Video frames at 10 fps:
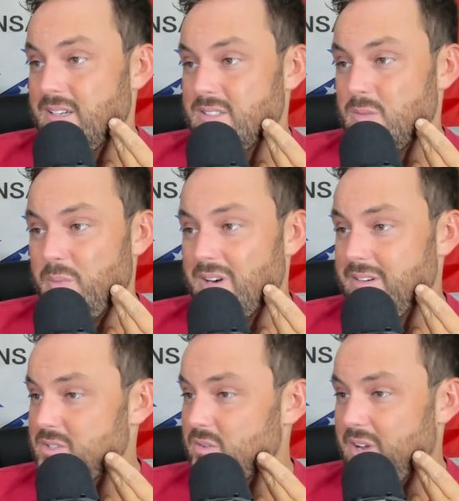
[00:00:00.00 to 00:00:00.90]
So barely
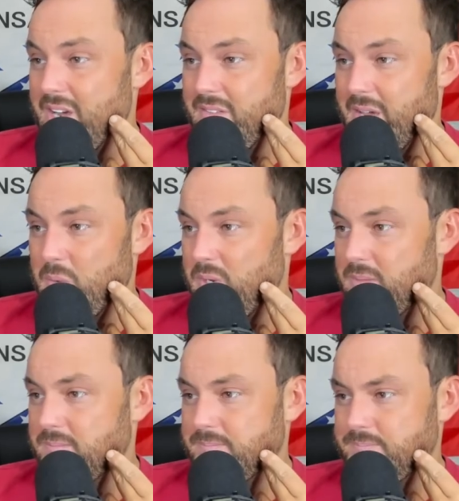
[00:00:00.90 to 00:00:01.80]
survived that one.
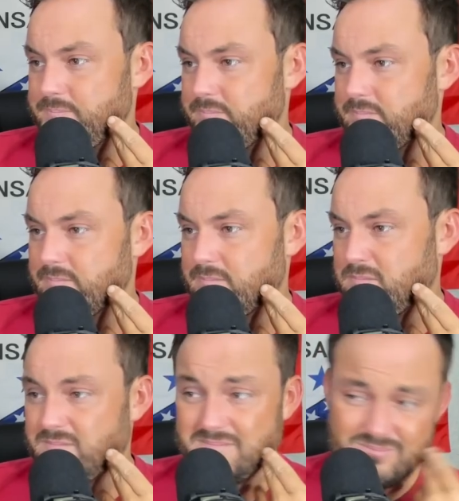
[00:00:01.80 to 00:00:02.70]

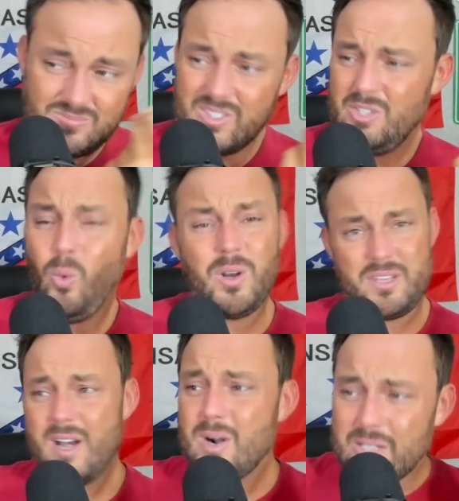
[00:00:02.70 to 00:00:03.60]
North
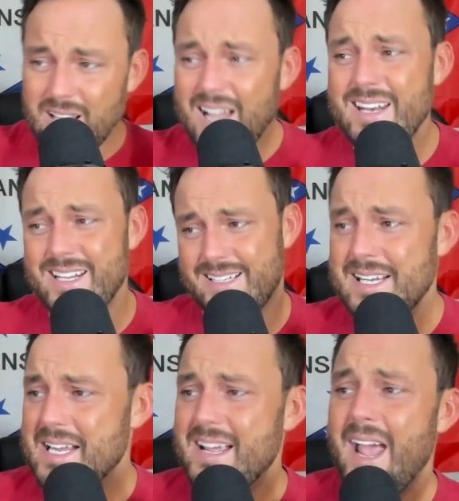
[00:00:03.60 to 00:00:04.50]
Carolina
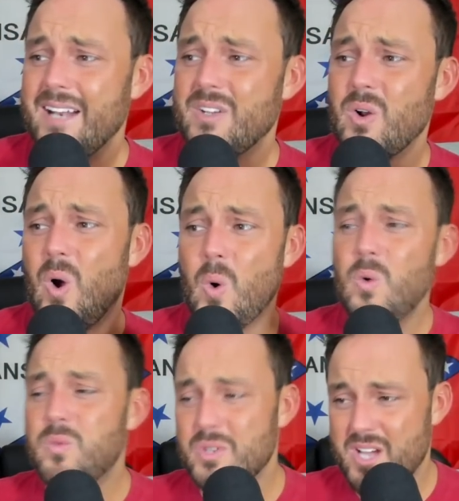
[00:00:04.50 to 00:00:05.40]
had to go to
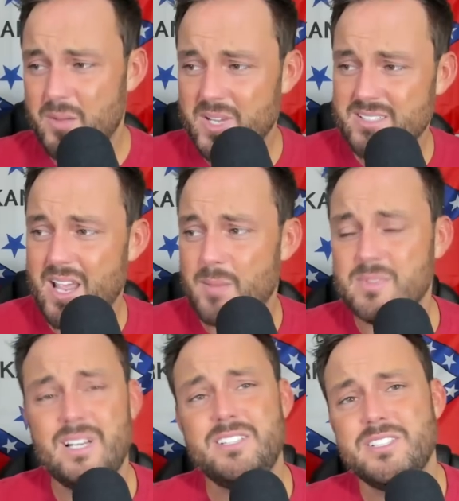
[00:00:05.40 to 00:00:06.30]
overtime against
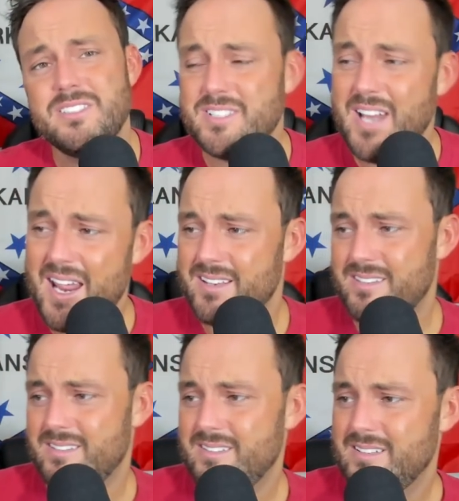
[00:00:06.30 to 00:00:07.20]
Appalachian State,
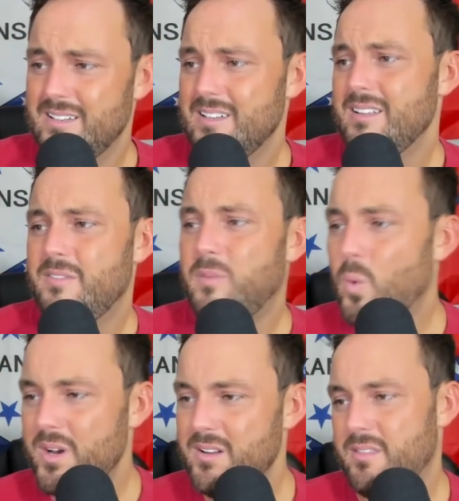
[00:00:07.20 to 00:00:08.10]

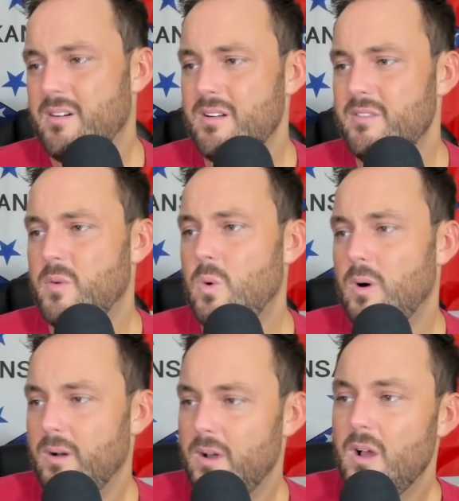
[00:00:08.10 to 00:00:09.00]
40-34.
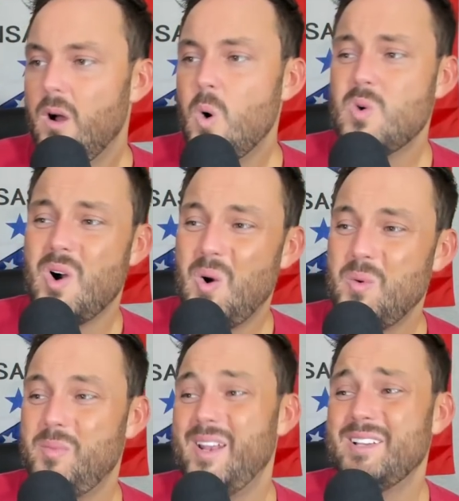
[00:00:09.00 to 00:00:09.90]
Oklahoma
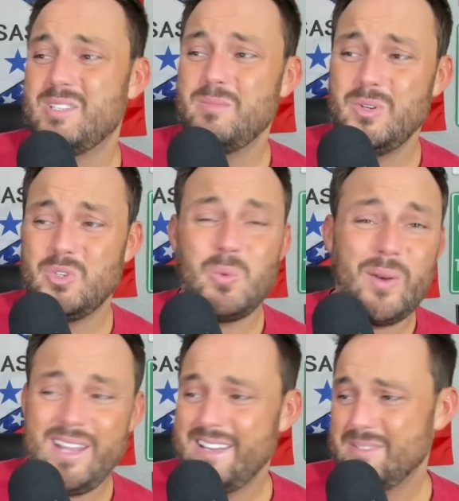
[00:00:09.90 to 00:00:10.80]
beat SMU
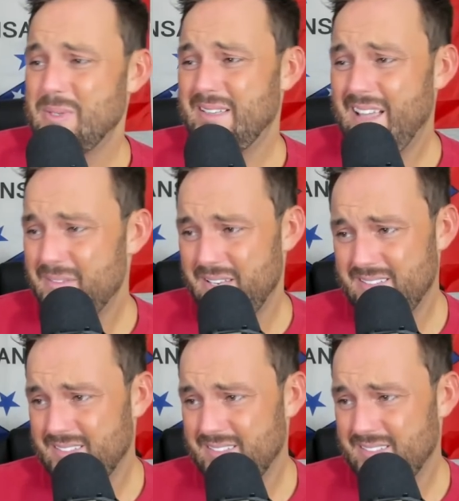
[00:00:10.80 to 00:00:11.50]
28-11.